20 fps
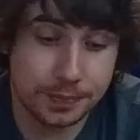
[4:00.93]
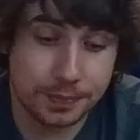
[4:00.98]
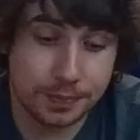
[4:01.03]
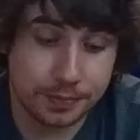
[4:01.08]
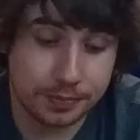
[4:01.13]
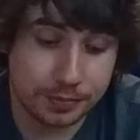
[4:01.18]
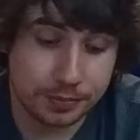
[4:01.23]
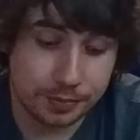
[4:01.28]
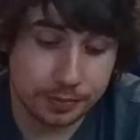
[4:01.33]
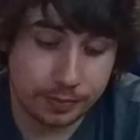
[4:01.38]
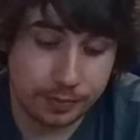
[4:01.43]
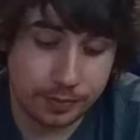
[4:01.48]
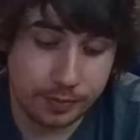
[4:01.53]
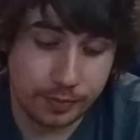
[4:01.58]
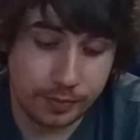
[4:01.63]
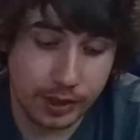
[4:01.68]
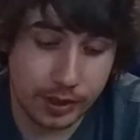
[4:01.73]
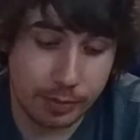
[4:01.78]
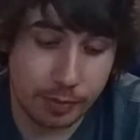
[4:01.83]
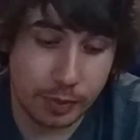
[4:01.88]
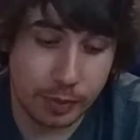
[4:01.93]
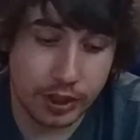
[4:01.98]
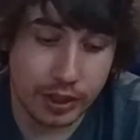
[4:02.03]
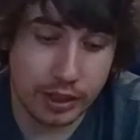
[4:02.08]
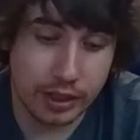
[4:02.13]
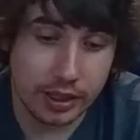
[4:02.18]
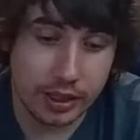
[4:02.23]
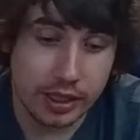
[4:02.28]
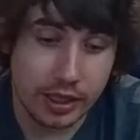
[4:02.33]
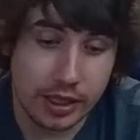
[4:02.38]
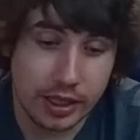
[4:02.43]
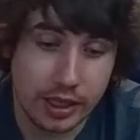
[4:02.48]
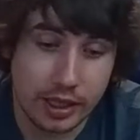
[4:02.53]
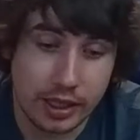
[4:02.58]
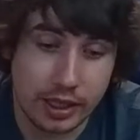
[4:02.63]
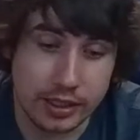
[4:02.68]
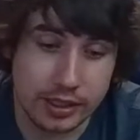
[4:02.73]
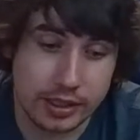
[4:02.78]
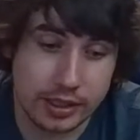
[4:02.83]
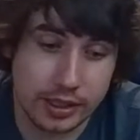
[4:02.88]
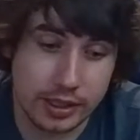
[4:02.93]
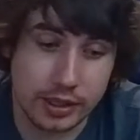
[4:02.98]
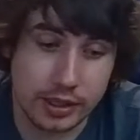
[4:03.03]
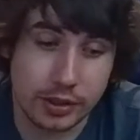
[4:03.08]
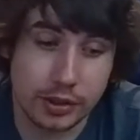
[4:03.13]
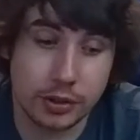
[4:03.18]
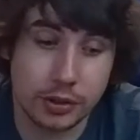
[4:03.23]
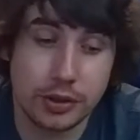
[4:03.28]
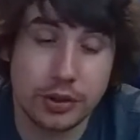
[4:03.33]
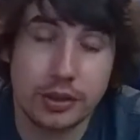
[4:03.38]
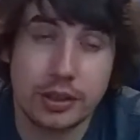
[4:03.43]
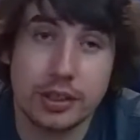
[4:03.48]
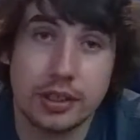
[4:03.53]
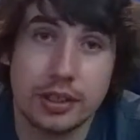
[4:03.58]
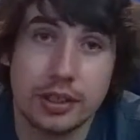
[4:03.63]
but it's sealed.